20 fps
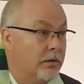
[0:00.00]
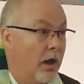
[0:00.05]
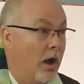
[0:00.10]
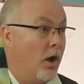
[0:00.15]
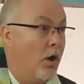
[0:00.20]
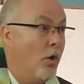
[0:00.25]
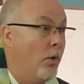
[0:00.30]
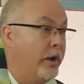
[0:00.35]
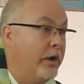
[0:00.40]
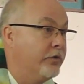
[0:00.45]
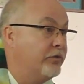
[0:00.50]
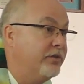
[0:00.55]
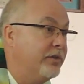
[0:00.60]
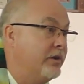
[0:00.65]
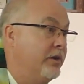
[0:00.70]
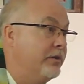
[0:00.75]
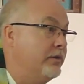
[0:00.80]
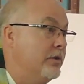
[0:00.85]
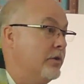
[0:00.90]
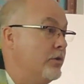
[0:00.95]
No, here's the
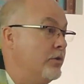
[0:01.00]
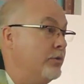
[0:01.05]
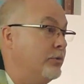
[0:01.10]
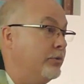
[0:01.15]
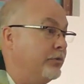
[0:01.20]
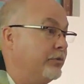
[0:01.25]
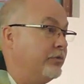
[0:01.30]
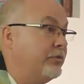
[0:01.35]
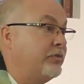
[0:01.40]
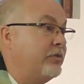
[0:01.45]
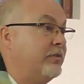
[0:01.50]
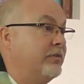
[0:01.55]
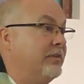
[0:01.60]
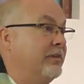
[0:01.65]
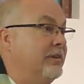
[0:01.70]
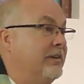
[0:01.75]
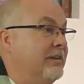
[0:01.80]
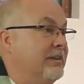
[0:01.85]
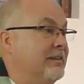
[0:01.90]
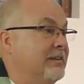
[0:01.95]
good news.
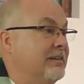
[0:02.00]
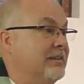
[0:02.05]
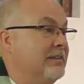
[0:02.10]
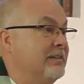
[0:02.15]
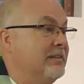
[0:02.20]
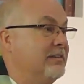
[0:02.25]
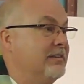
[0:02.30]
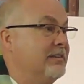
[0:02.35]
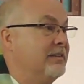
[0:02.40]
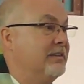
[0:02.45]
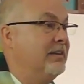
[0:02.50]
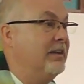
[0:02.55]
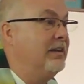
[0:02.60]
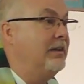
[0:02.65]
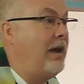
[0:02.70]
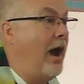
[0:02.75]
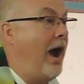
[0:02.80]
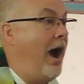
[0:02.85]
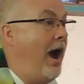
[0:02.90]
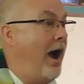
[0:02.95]

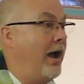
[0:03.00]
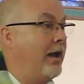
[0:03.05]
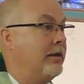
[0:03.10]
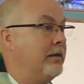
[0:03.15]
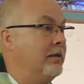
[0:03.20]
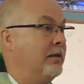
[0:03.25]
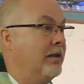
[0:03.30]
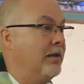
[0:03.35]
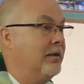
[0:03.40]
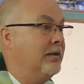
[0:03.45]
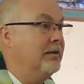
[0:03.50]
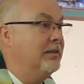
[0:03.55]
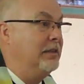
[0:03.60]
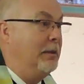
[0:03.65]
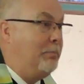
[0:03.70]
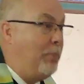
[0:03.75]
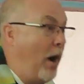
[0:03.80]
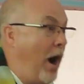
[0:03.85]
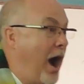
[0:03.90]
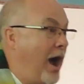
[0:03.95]
God,
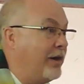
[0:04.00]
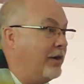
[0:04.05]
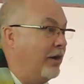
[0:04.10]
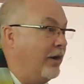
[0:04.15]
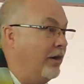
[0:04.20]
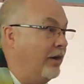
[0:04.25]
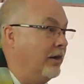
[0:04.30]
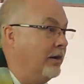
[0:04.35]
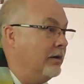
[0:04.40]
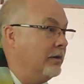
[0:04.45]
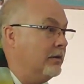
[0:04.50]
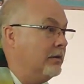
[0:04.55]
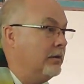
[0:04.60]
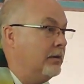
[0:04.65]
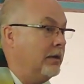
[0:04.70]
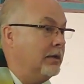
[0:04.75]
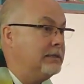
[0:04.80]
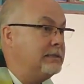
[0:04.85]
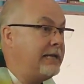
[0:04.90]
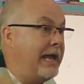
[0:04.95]
the potter,
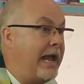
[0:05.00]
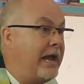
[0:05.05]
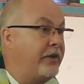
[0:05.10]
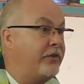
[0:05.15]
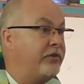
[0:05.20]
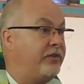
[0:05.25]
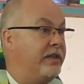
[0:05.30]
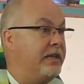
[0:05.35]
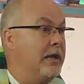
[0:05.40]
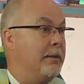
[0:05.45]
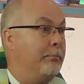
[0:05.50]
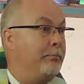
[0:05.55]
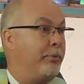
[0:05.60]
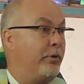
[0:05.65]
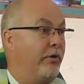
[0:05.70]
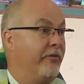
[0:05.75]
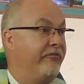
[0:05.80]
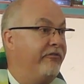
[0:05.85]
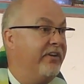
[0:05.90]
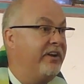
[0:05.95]
takes the
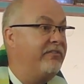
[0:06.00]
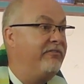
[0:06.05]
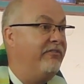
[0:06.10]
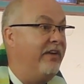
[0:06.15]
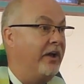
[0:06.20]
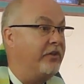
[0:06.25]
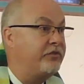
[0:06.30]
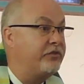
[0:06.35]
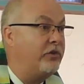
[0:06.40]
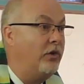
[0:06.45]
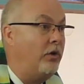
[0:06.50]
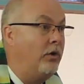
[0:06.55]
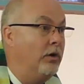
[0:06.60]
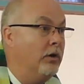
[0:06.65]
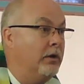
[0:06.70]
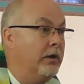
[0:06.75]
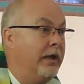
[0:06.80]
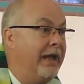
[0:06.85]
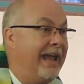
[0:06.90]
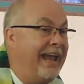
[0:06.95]
imperfect
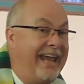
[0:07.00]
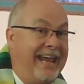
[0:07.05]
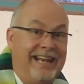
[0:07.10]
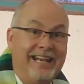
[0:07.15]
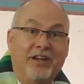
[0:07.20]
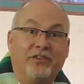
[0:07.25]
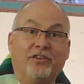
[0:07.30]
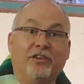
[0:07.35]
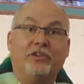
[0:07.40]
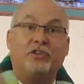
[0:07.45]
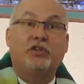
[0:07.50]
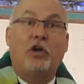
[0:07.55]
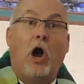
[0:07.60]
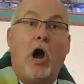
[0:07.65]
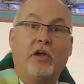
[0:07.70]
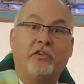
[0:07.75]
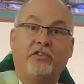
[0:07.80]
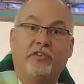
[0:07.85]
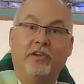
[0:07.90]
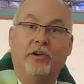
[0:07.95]
vessel he doesn't
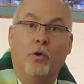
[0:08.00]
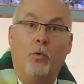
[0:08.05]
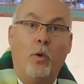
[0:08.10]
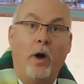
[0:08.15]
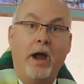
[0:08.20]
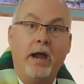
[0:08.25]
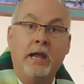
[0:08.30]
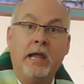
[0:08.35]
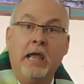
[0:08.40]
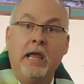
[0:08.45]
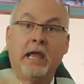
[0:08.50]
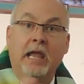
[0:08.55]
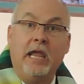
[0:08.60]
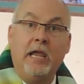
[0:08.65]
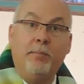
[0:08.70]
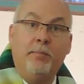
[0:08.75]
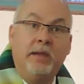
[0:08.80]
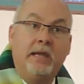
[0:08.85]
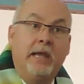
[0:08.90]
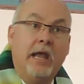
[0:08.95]
toss it away.
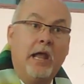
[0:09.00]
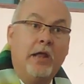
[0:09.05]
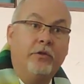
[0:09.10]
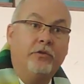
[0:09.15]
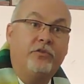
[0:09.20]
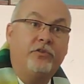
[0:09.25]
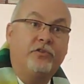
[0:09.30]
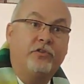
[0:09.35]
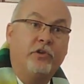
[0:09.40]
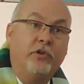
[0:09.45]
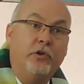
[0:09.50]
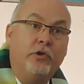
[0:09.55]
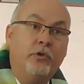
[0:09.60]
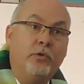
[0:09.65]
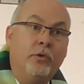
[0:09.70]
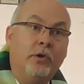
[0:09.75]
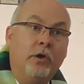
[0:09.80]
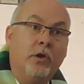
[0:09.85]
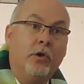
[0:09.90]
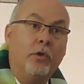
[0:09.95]
He begins
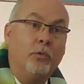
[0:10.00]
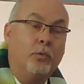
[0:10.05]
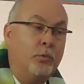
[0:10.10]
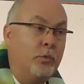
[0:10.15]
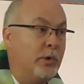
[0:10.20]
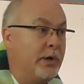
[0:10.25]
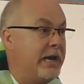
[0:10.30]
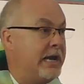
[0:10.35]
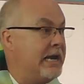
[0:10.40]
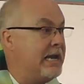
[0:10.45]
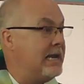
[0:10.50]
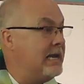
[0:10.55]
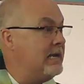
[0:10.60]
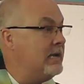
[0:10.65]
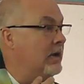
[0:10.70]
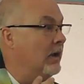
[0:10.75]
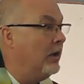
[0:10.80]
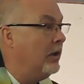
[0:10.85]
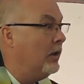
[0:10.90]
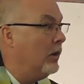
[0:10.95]
to
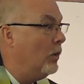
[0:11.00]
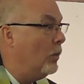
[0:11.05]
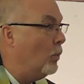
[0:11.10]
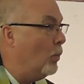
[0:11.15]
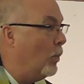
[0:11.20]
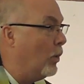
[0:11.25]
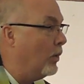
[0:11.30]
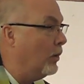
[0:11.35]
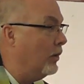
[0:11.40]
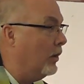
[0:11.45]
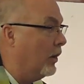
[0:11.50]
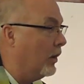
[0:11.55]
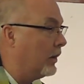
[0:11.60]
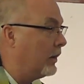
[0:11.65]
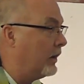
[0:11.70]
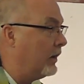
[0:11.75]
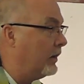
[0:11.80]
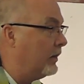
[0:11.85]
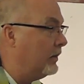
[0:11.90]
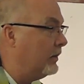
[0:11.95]
rework
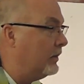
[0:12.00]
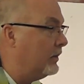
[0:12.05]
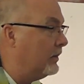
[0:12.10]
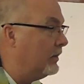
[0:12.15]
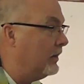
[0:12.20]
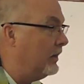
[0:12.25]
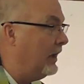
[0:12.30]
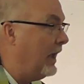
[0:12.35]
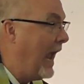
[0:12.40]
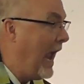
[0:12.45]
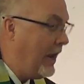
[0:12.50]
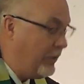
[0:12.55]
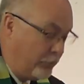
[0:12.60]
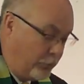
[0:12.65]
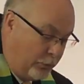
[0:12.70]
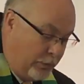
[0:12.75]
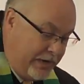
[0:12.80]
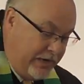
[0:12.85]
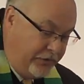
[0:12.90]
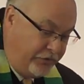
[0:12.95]

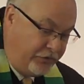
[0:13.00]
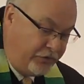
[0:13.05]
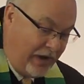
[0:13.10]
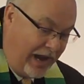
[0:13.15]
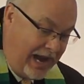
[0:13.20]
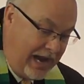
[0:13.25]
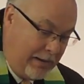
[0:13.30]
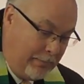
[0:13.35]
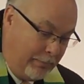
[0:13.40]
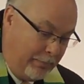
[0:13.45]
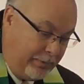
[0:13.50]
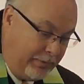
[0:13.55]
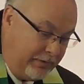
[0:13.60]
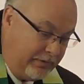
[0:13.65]
and reshape.